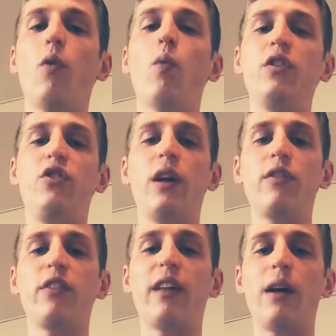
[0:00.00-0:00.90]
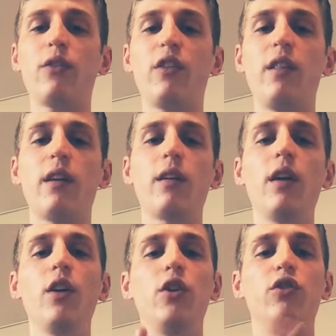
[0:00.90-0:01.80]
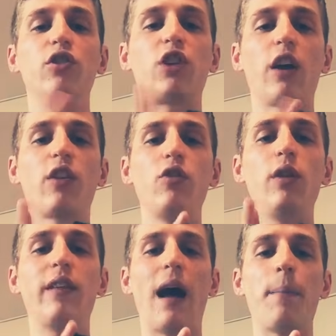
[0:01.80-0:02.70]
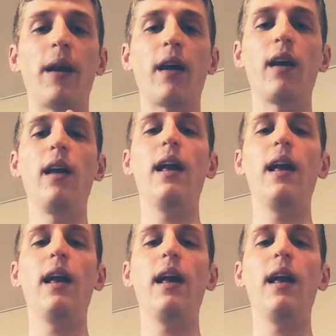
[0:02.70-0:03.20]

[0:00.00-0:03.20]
Once you get the sounds in there, use your tongue to do the tapping,